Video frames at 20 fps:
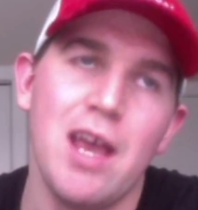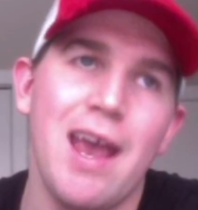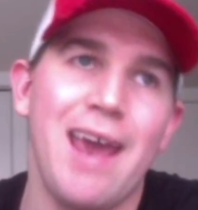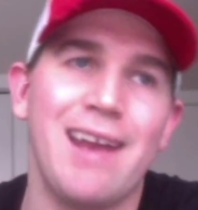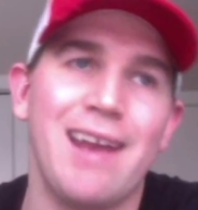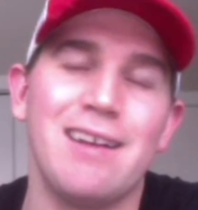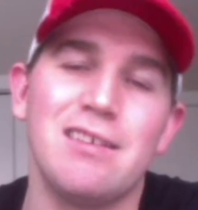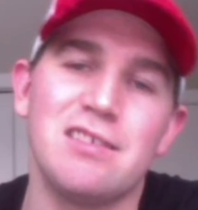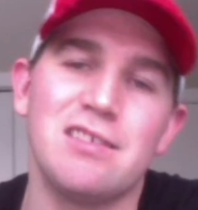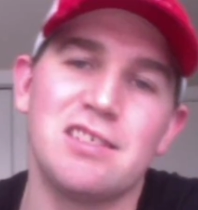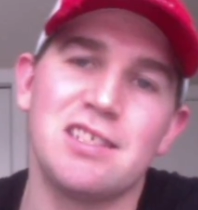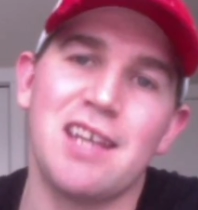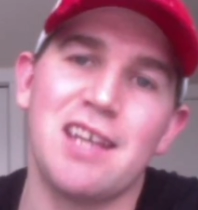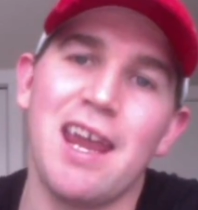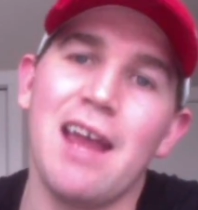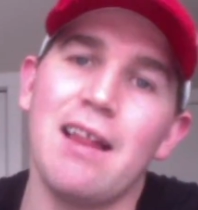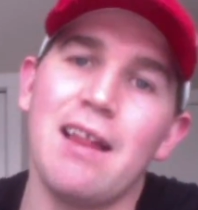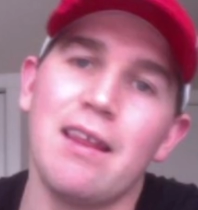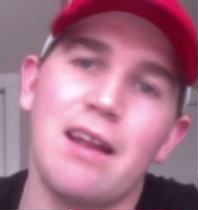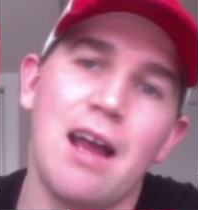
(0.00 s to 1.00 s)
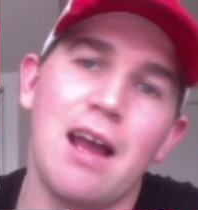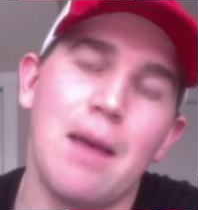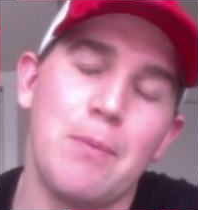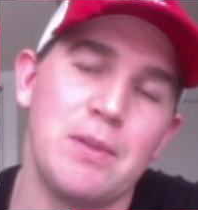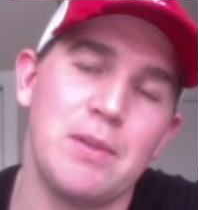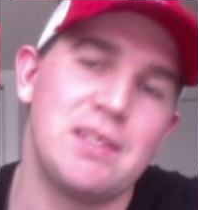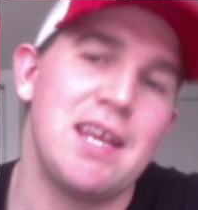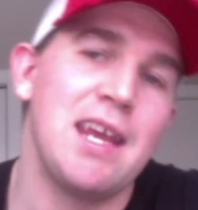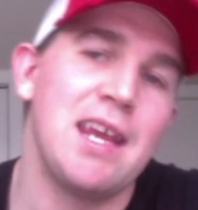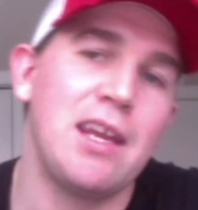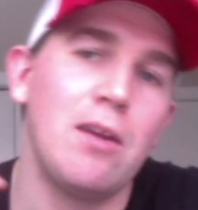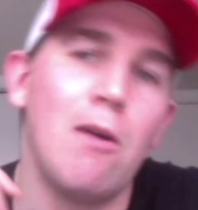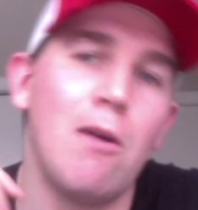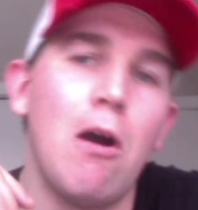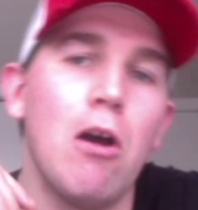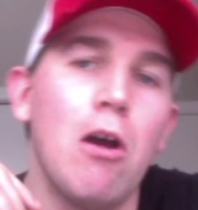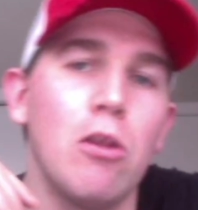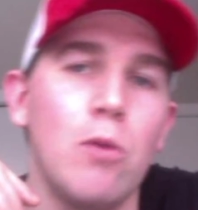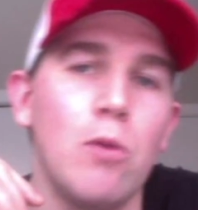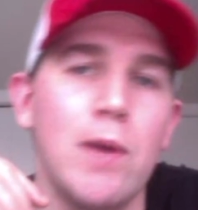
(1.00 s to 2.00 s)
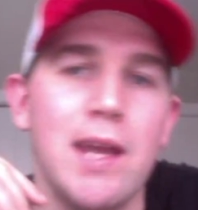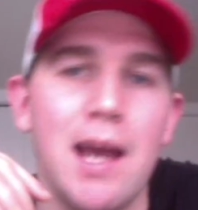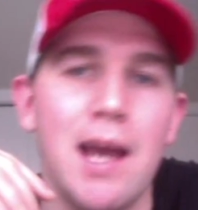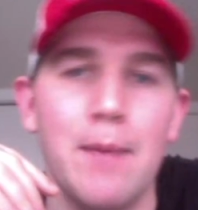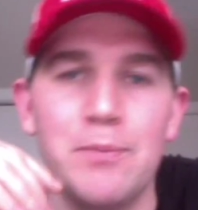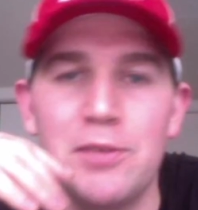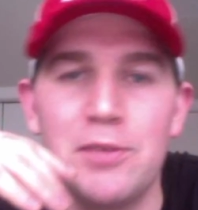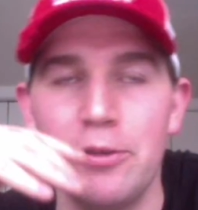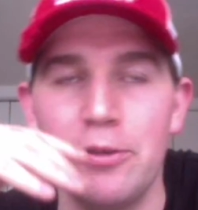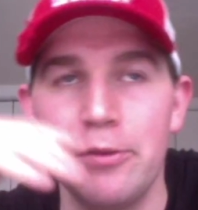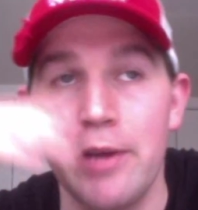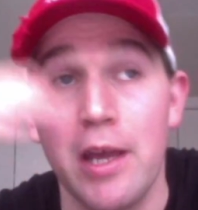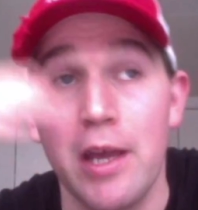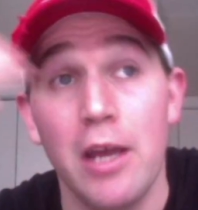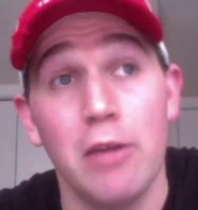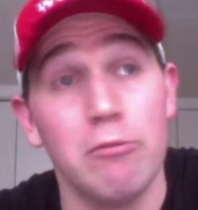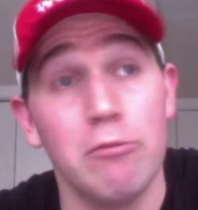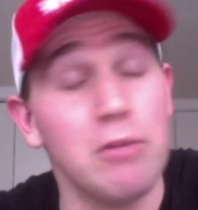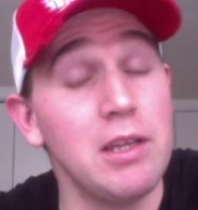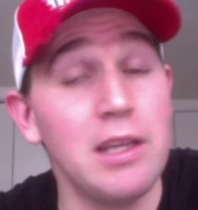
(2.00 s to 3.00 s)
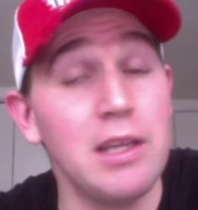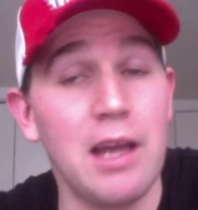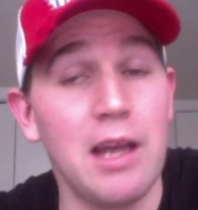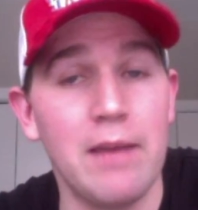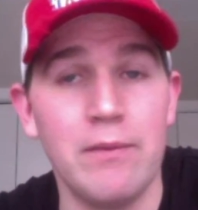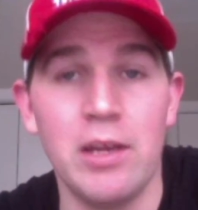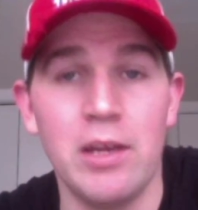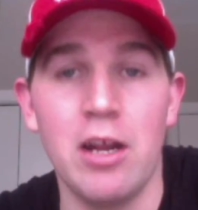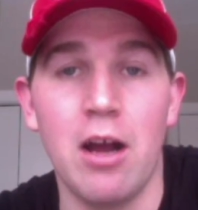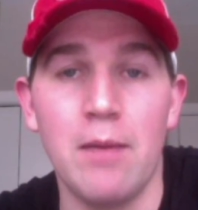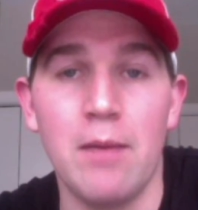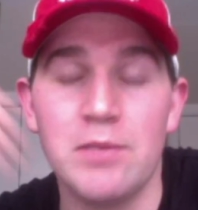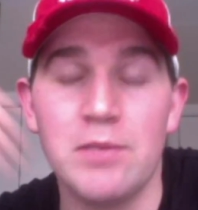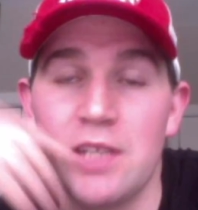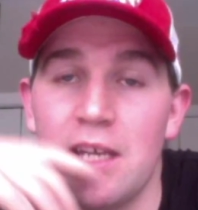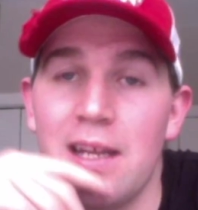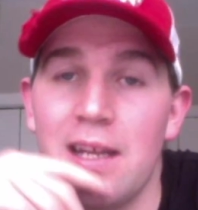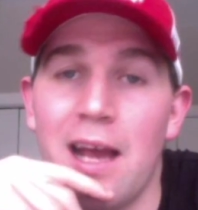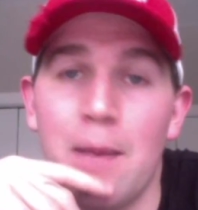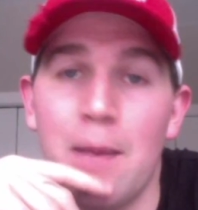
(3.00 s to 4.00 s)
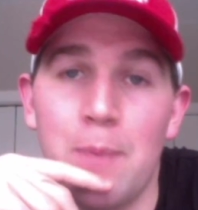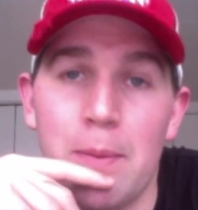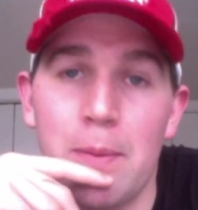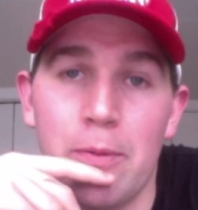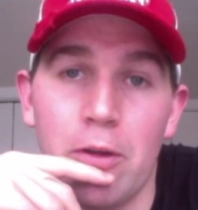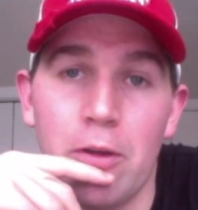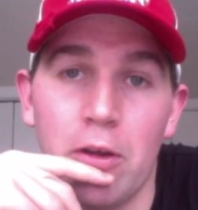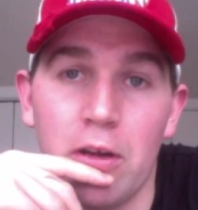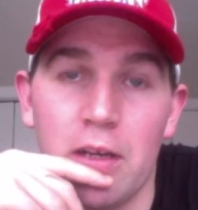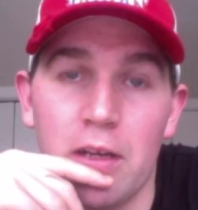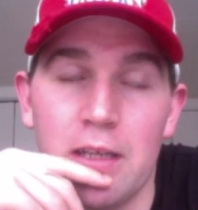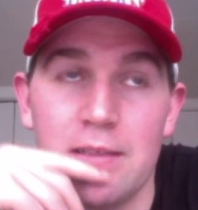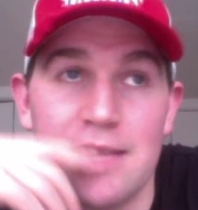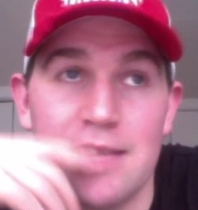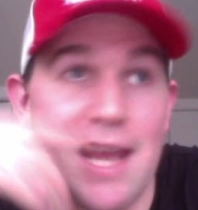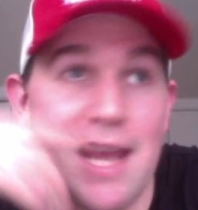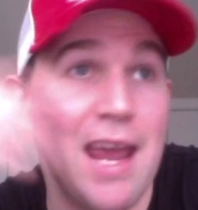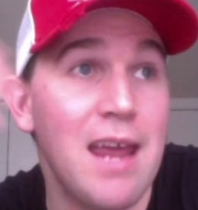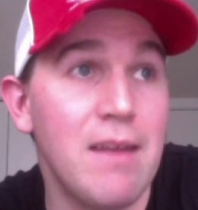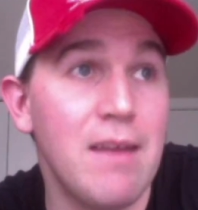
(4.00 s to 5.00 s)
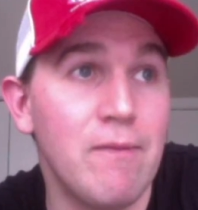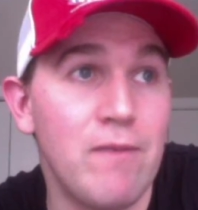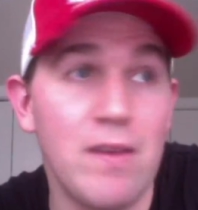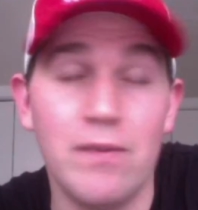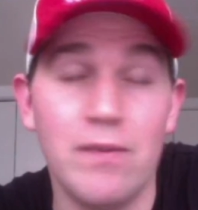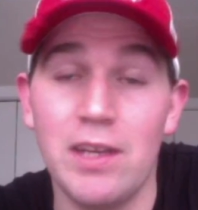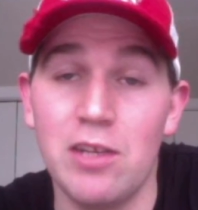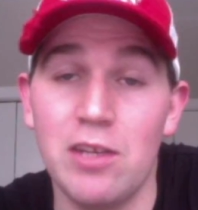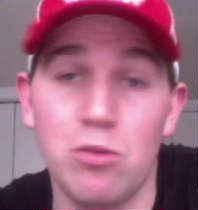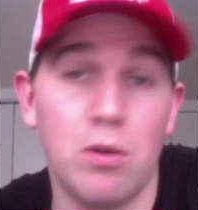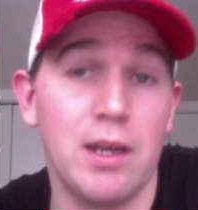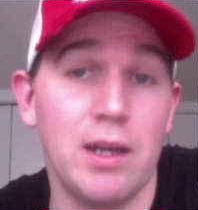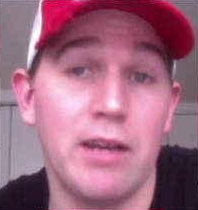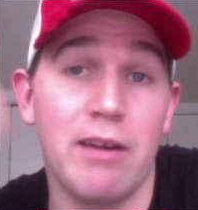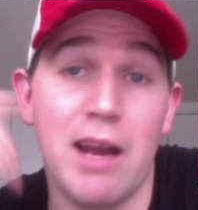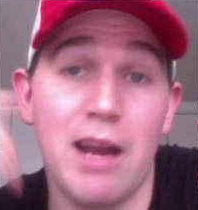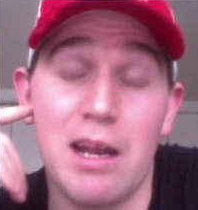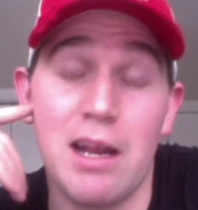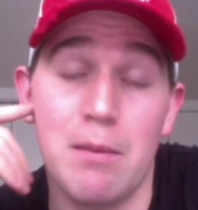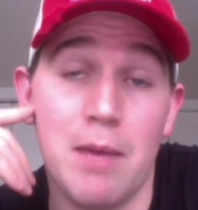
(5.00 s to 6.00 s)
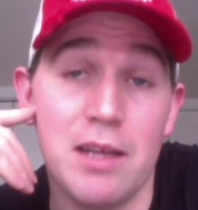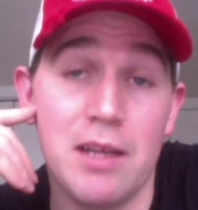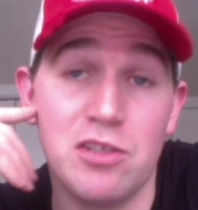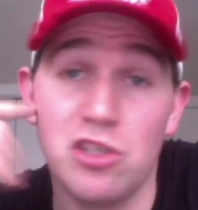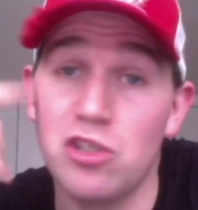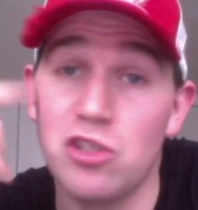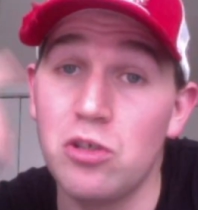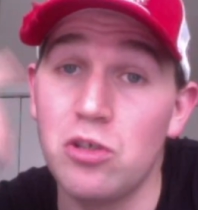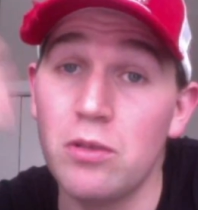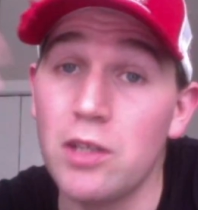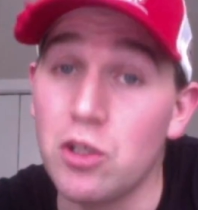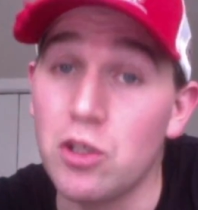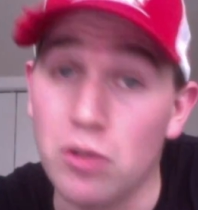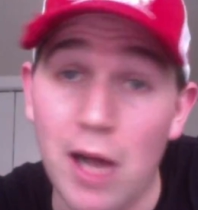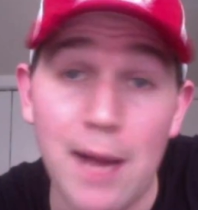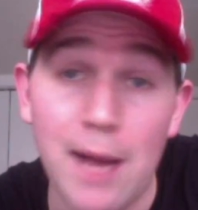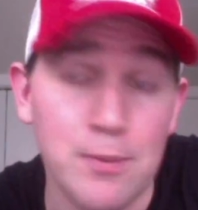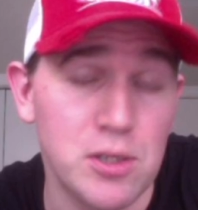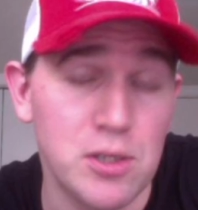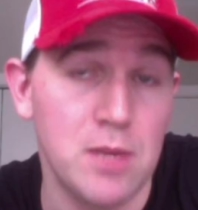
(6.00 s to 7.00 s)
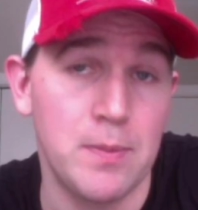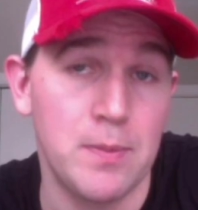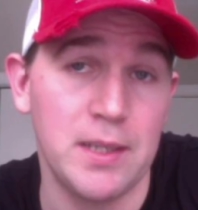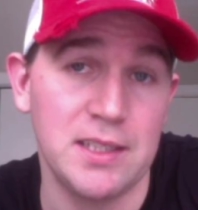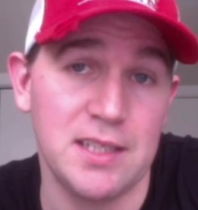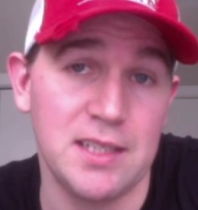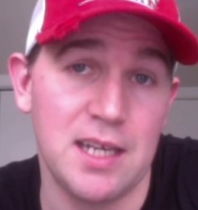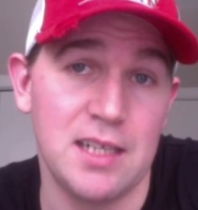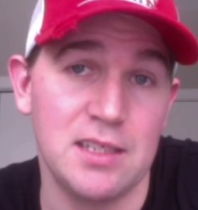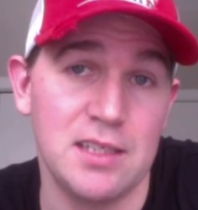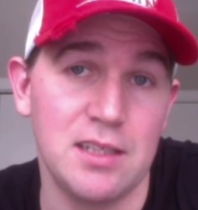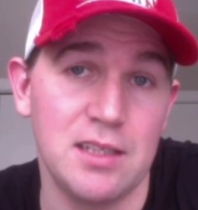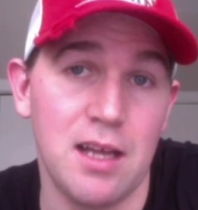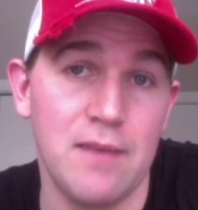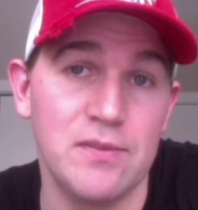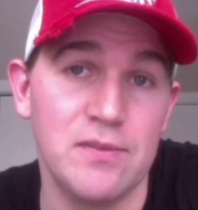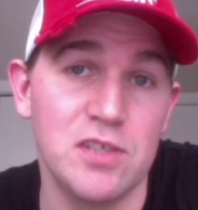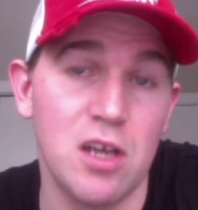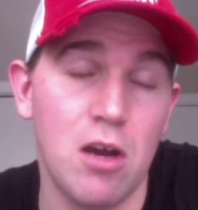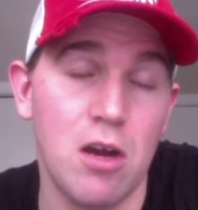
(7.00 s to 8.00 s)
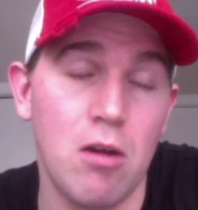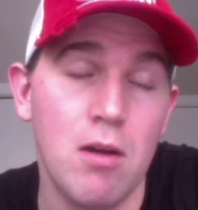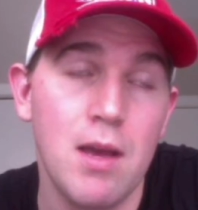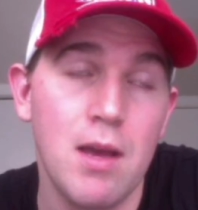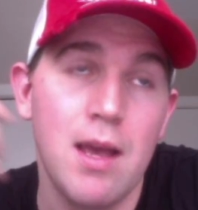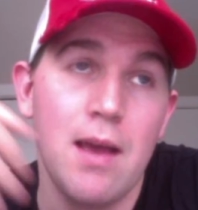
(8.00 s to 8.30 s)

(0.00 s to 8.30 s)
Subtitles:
and it'll scale it up and take you all the way up to really, I'm seeing now people earning 10, 15, 20 grand a month just doing the drop shipping side of stuff. So